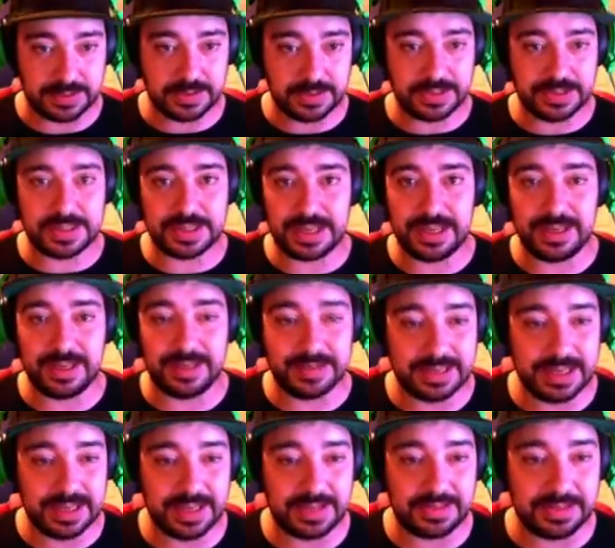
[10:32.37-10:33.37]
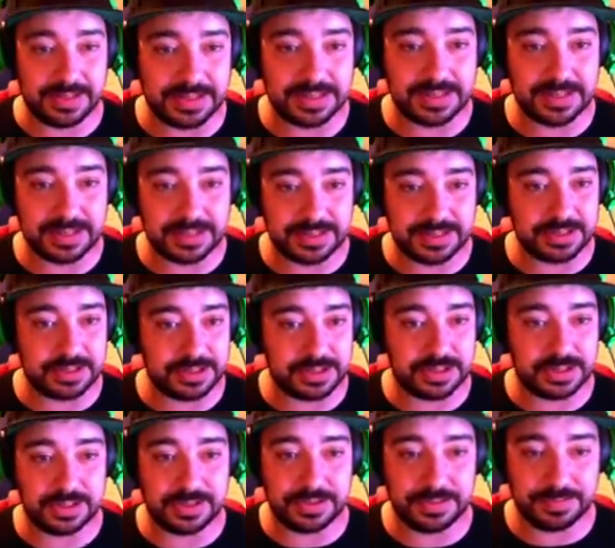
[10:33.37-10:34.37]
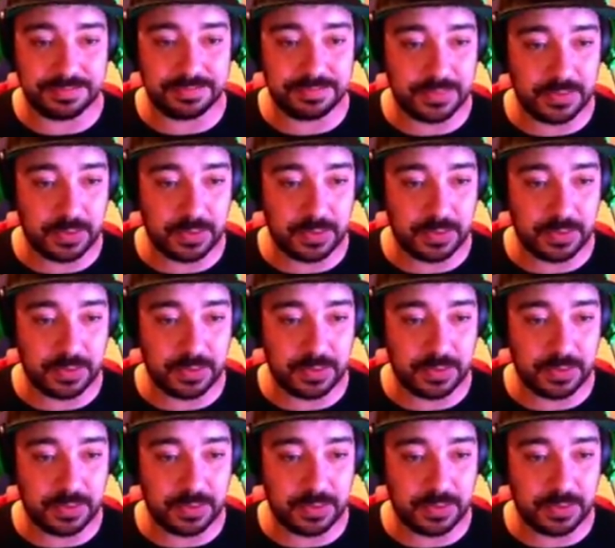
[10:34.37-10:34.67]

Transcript: Because honestly, death is just